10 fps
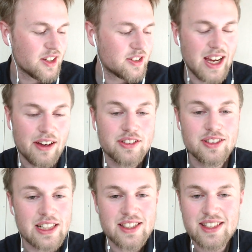You have
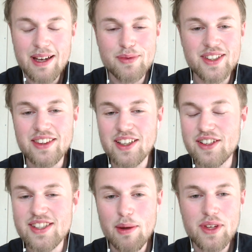to accept that there
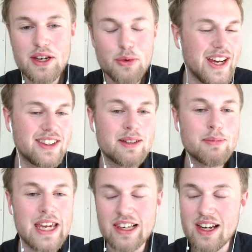is something great in
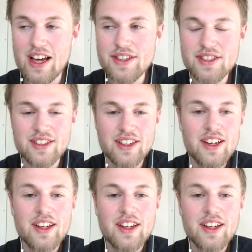being lost